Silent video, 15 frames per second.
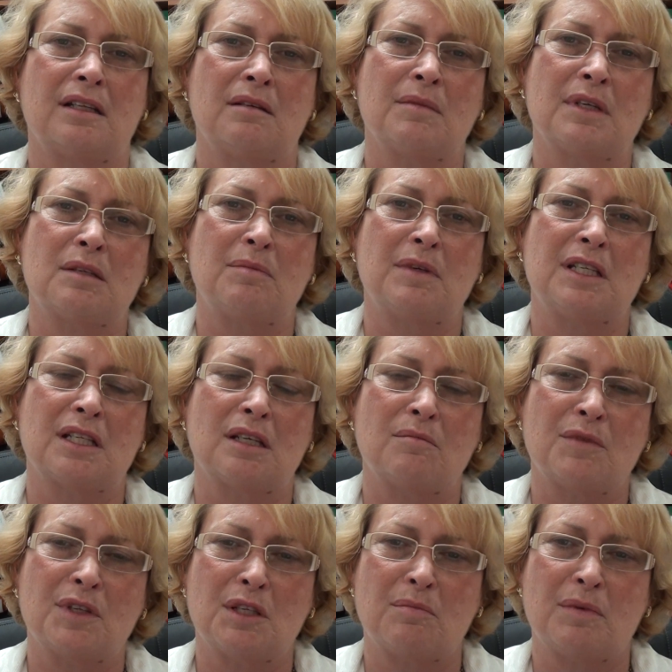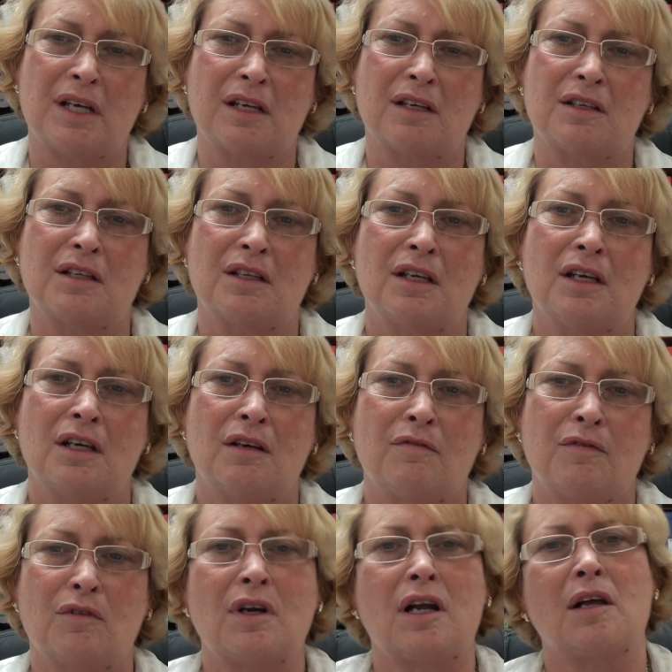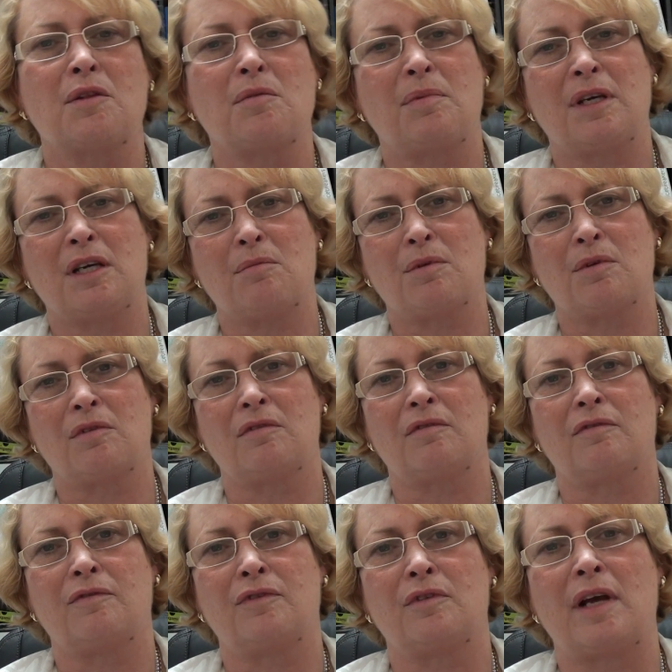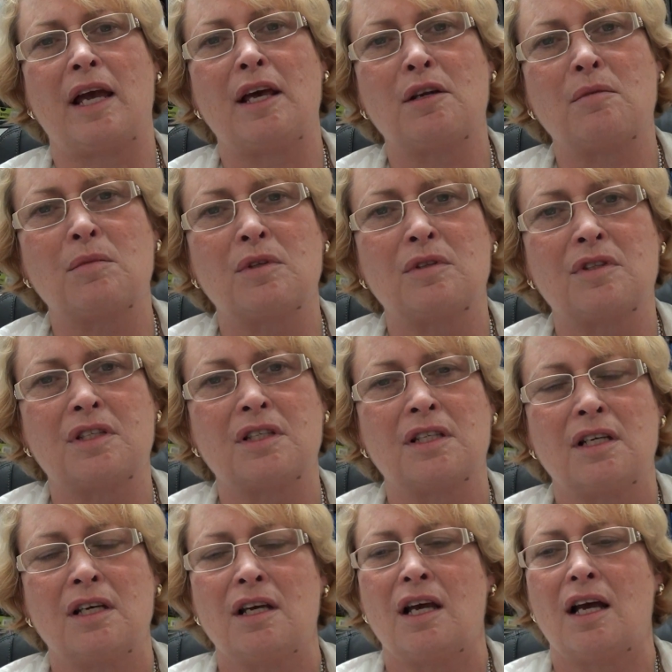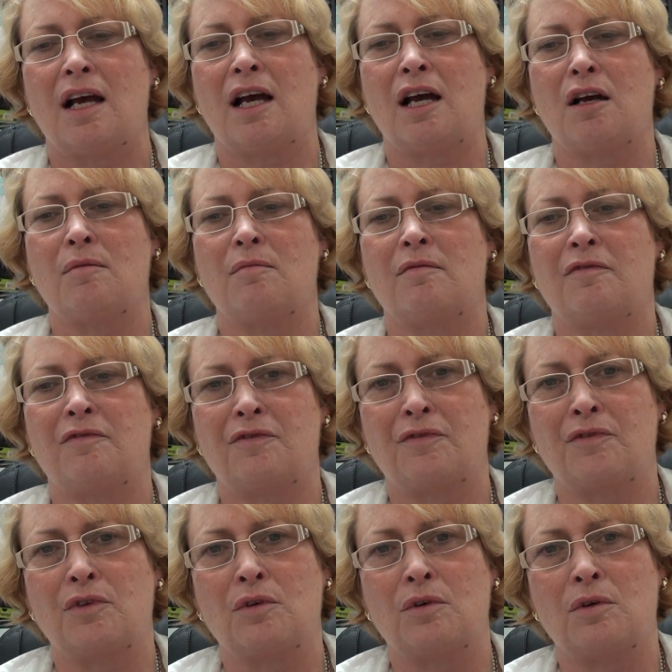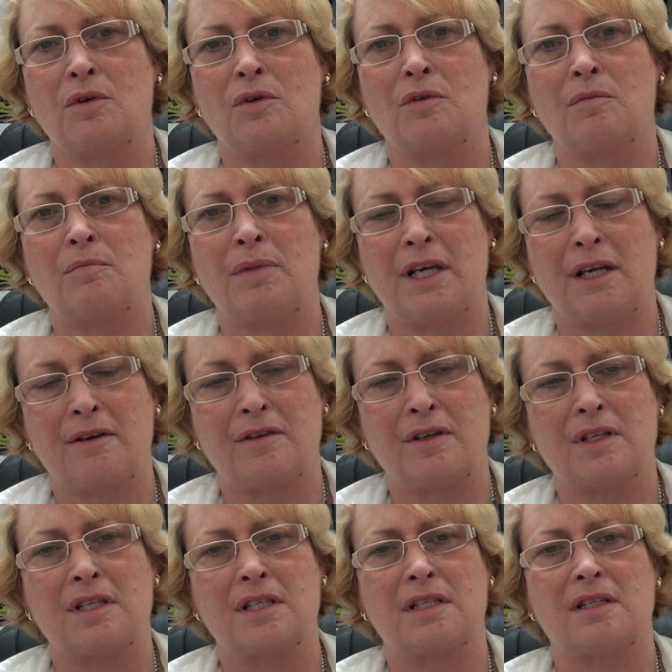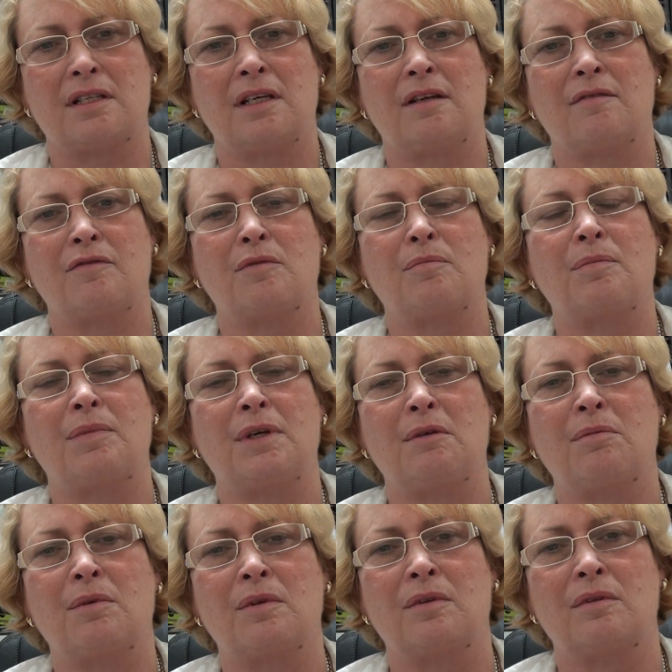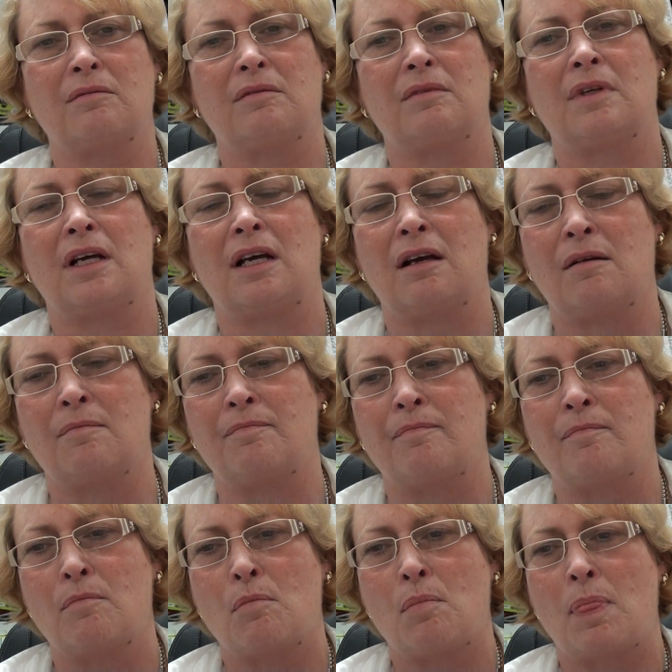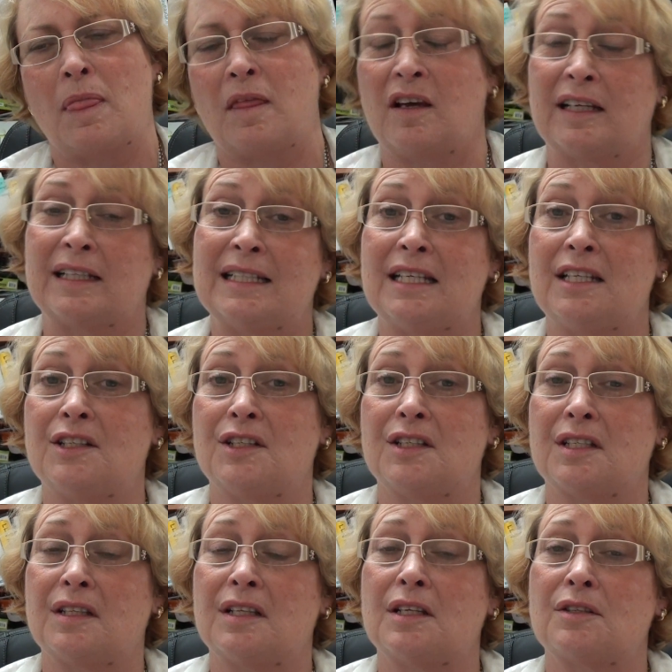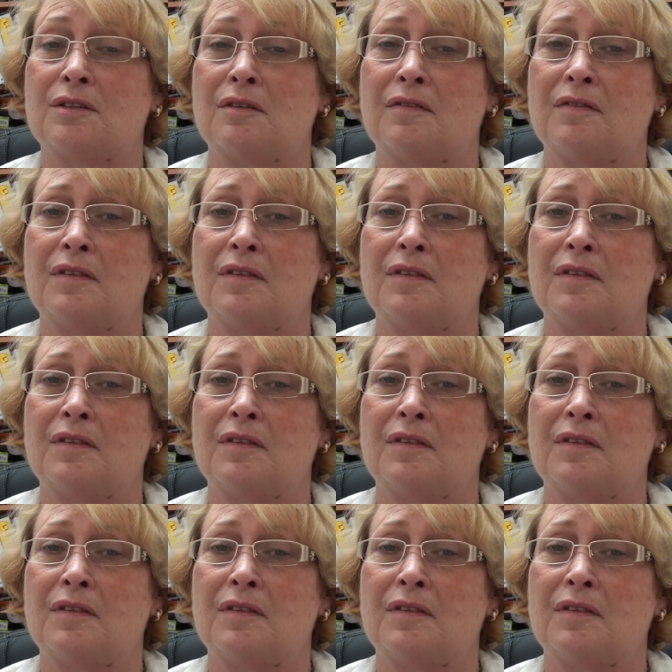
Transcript: There must be some respect for other people, for animals, for parents, and for people like teachers and that sort of